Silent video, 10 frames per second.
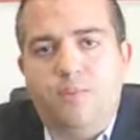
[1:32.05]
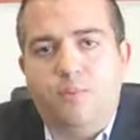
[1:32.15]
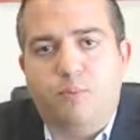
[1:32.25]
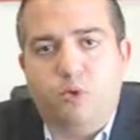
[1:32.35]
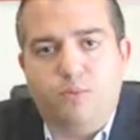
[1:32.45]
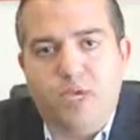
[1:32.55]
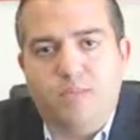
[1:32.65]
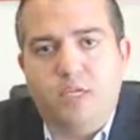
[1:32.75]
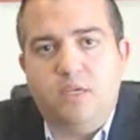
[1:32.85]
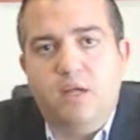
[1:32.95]
proposed
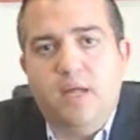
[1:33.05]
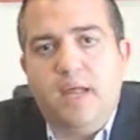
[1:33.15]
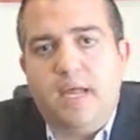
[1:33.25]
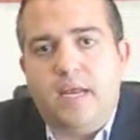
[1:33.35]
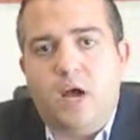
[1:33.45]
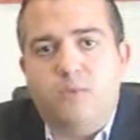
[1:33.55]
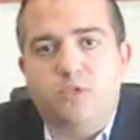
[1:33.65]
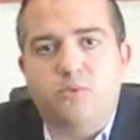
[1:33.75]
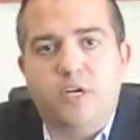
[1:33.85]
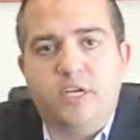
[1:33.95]
payment and how
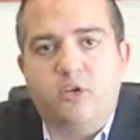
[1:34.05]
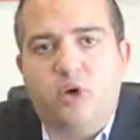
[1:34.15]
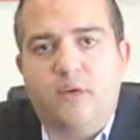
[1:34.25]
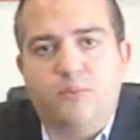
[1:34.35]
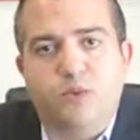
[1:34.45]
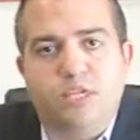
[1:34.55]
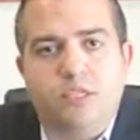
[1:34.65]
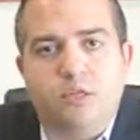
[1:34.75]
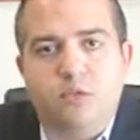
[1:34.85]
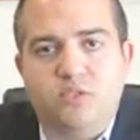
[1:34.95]
much money you'll have to bring to
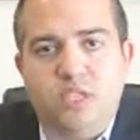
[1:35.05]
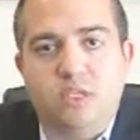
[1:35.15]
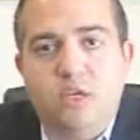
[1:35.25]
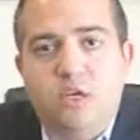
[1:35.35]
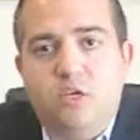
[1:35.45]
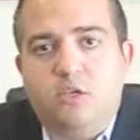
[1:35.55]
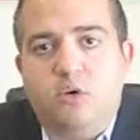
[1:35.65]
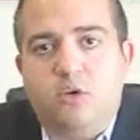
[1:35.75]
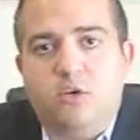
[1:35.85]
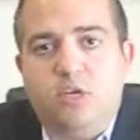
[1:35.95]
closing.
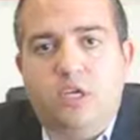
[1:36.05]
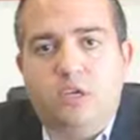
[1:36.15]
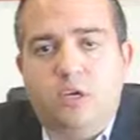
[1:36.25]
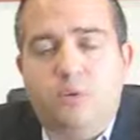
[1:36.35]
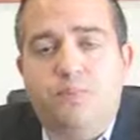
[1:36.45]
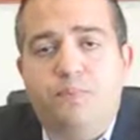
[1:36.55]
So it'll